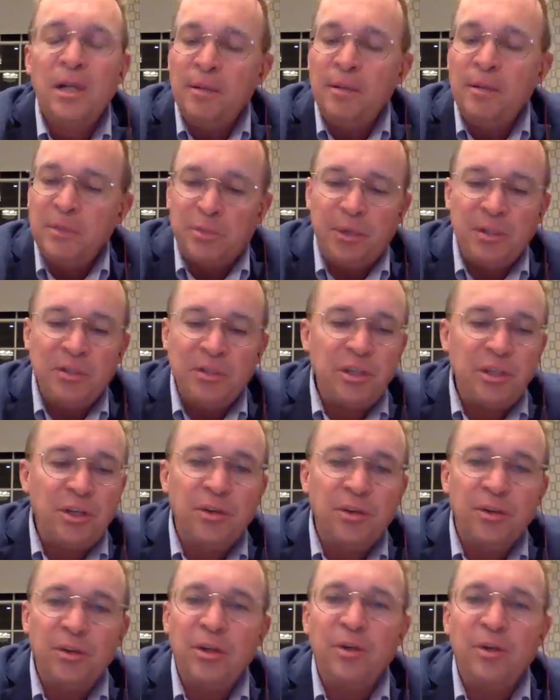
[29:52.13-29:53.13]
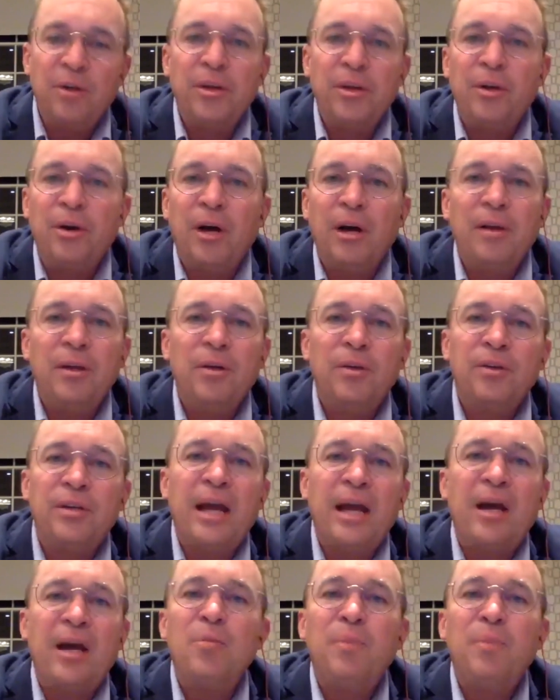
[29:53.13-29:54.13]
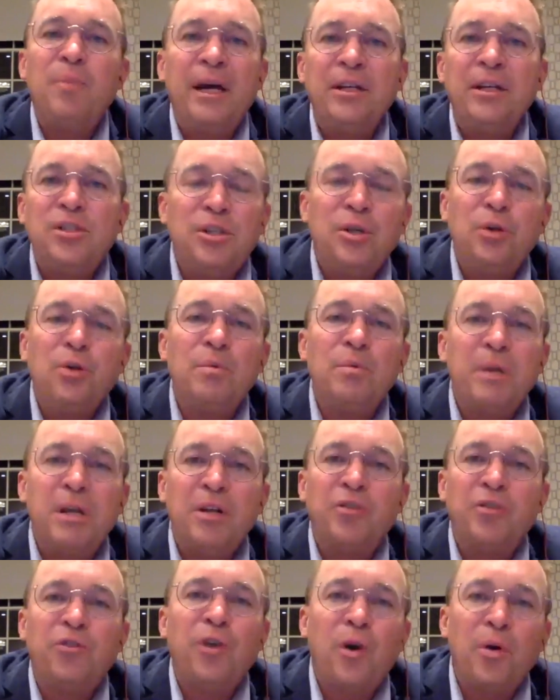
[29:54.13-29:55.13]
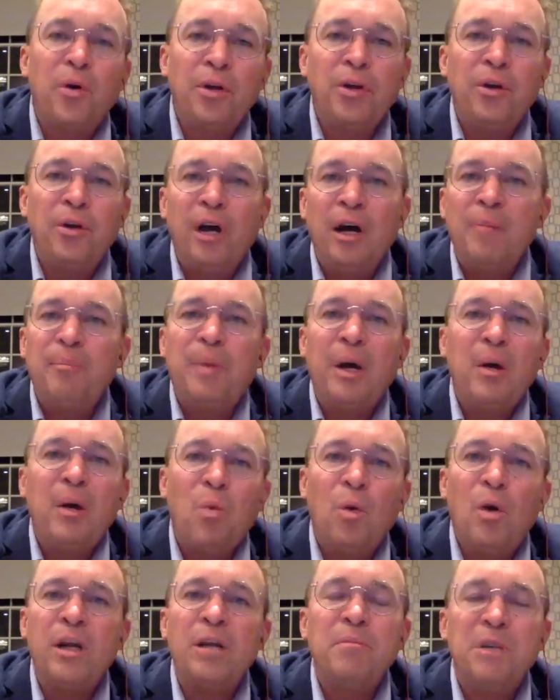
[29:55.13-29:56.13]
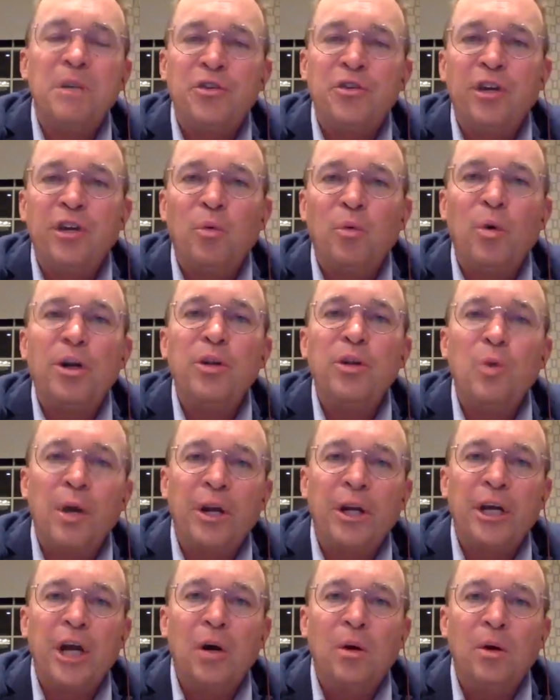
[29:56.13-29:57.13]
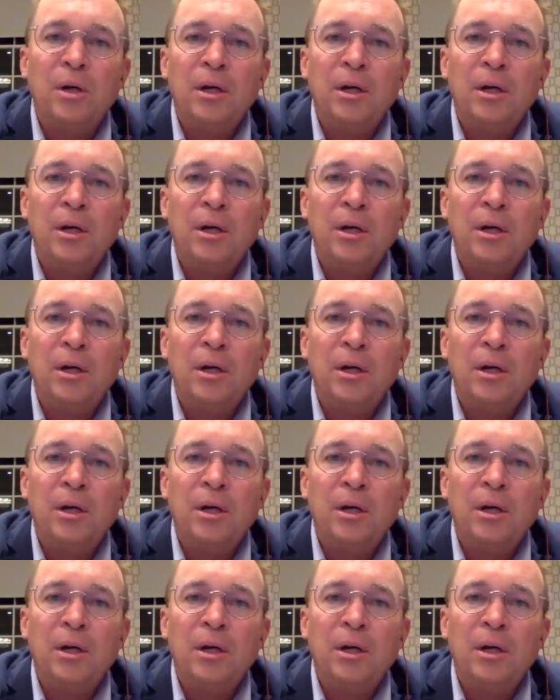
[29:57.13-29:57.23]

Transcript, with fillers: Mr. President, you're, you're, you're, you're down by two in Minnesota, you're up by one in Michigan. Where do you want to go?